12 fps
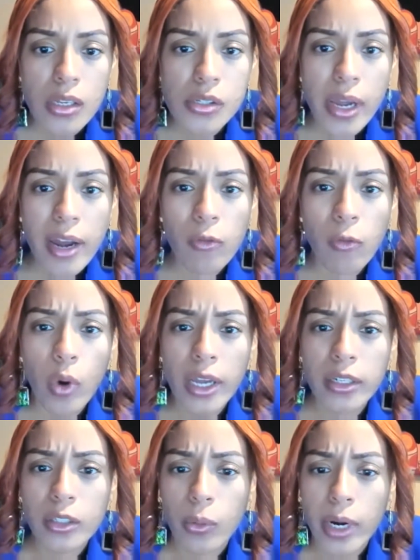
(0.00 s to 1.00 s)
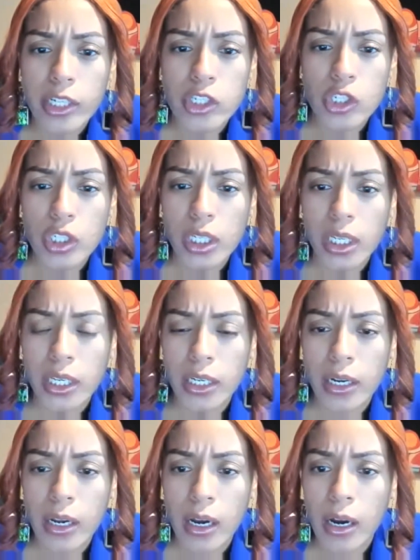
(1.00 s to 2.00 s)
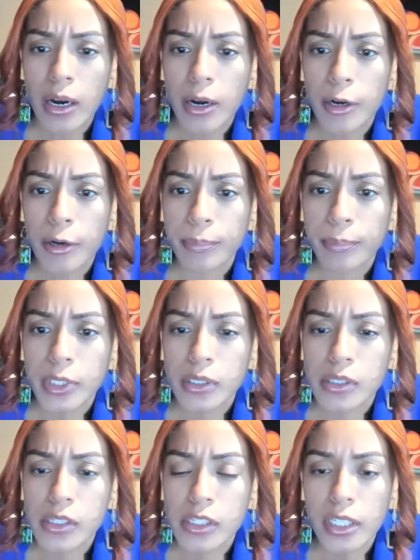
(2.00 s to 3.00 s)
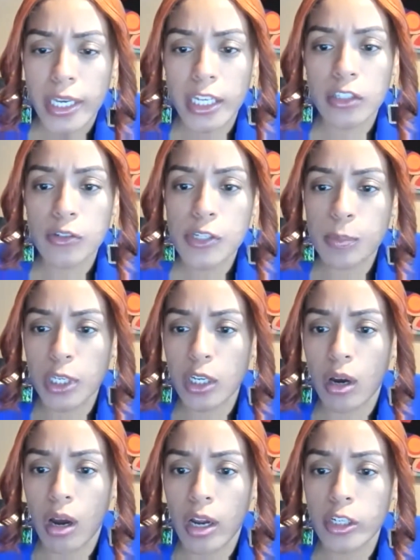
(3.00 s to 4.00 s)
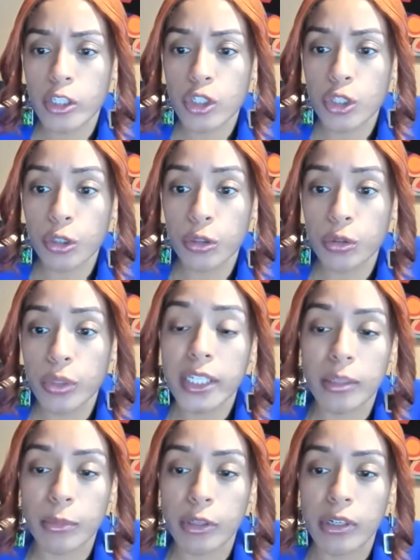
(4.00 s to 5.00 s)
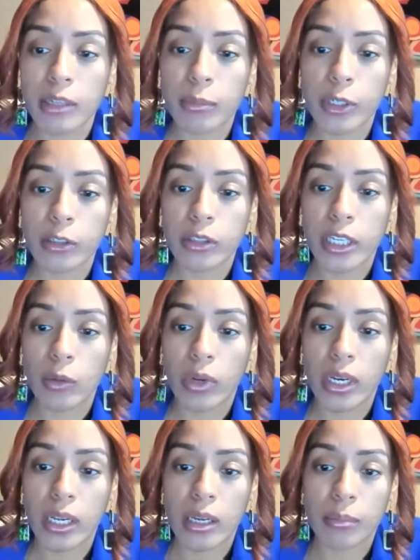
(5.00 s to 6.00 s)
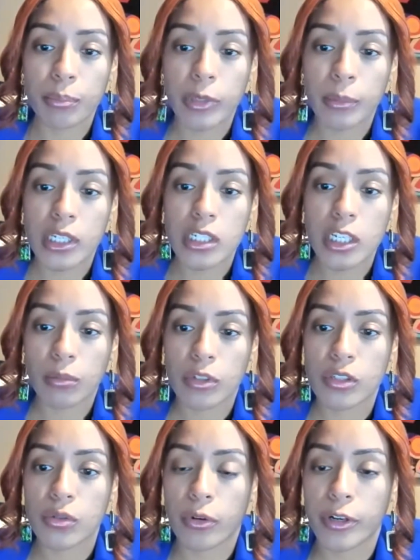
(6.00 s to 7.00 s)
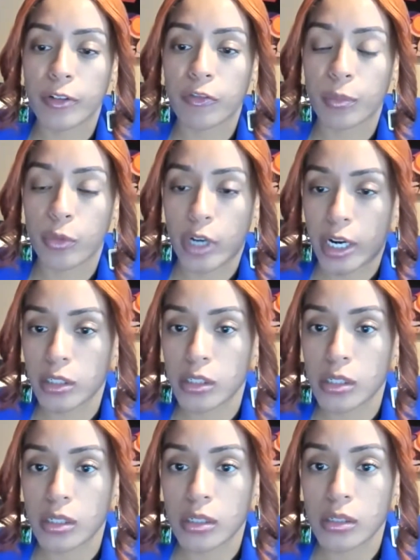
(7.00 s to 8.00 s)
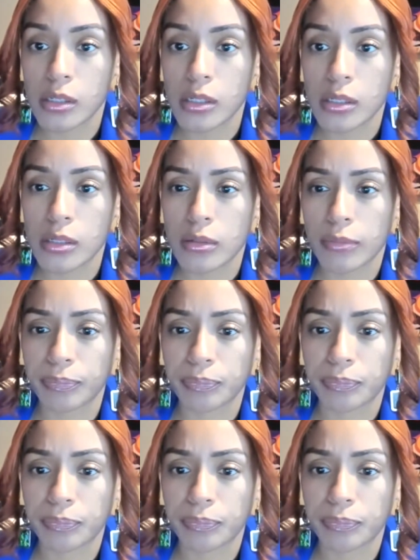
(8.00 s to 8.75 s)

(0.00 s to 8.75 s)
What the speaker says: So I have one question. Can you speak on true community building when implementing restorative practices?